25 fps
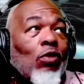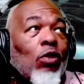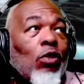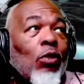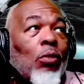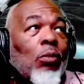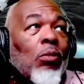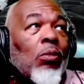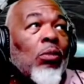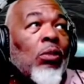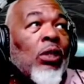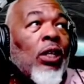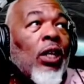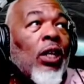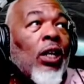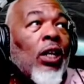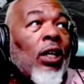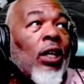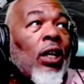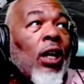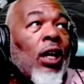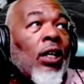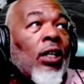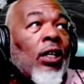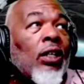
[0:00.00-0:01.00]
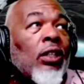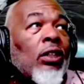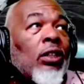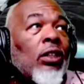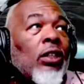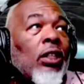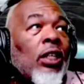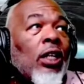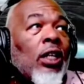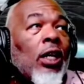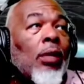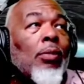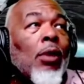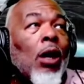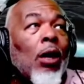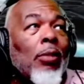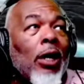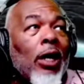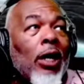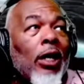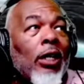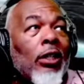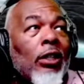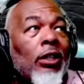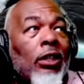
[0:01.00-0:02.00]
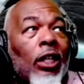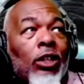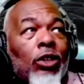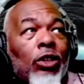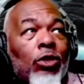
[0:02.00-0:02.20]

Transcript: from Telangana's Kamaman